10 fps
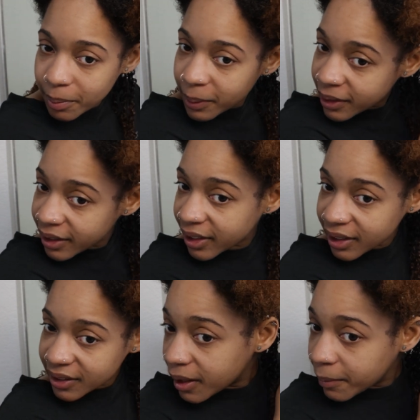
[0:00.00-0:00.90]

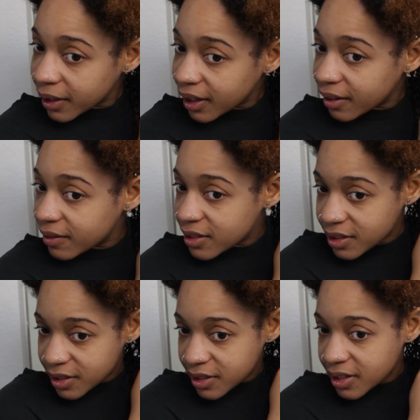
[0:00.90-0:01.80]
but I might have to
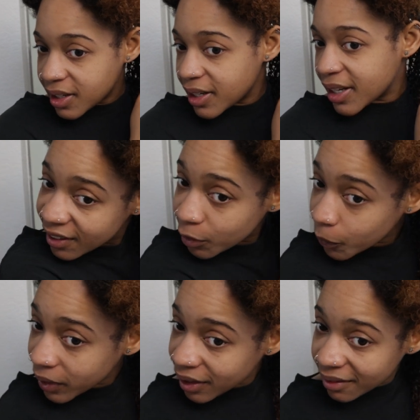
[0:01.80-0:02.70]
just do
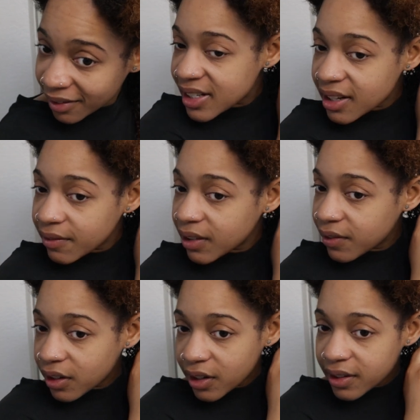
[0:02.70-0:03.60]
it because I've
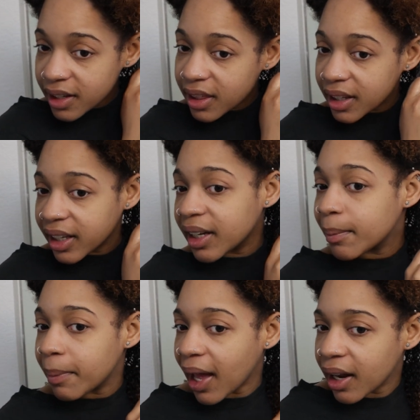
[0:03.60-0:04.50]
never heard nothing
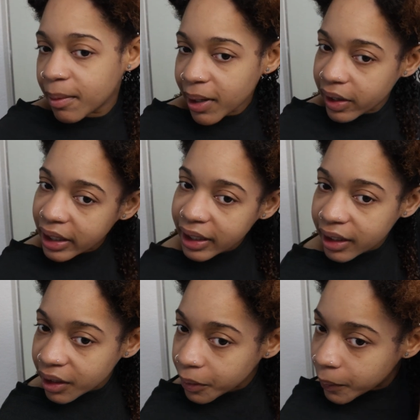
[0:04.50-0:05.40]
like bad about it, you
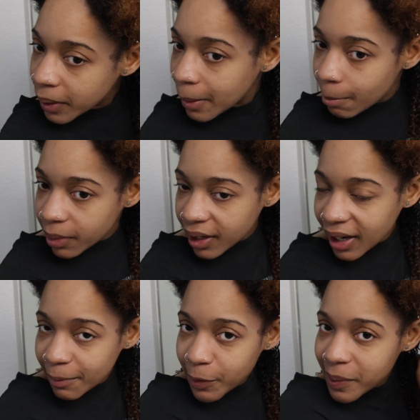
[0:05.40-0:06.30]
know, but
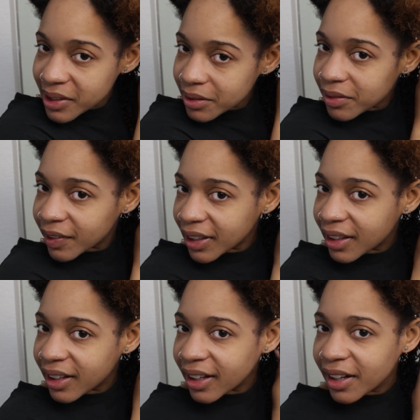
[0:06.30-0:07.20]
I'm always afraid
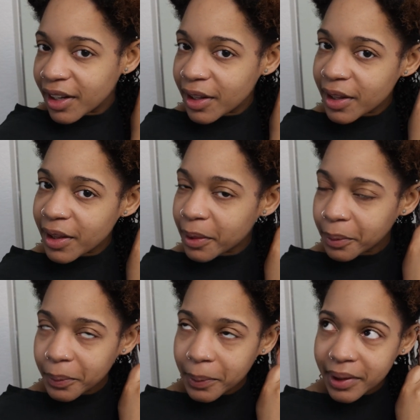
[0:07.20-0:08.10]
like the
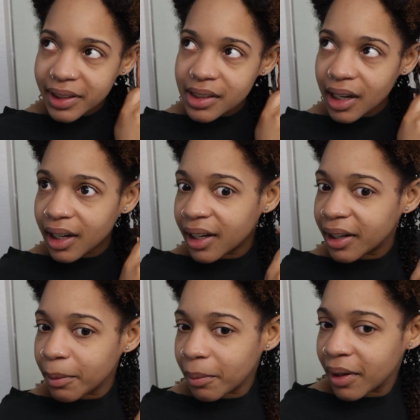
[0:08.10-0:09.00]
one
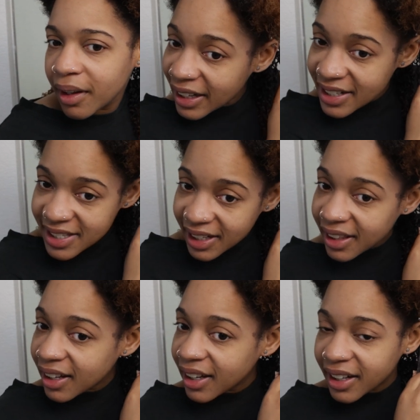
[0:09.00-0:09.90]
time I say
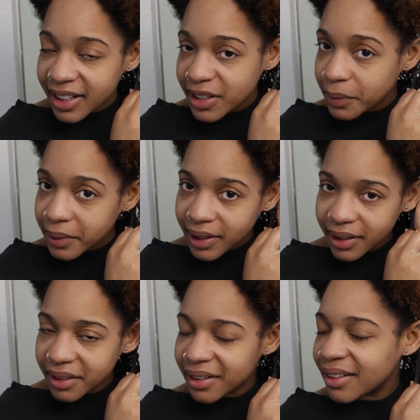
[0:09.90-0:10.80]
that and I do it,
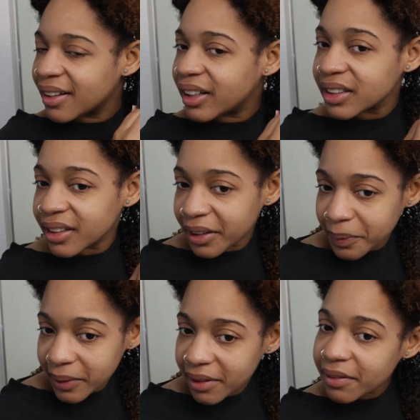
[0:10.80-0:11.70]
it's not gonna
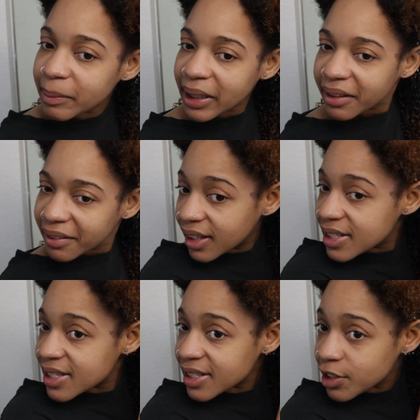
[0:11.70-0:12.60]
work for me.
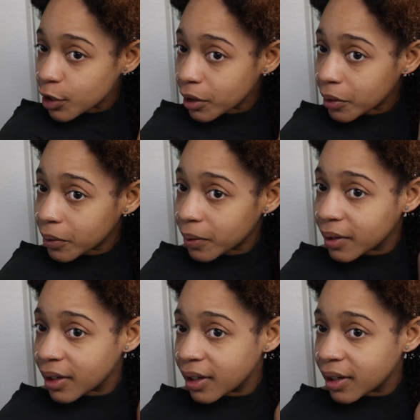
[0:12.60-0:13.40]
This gel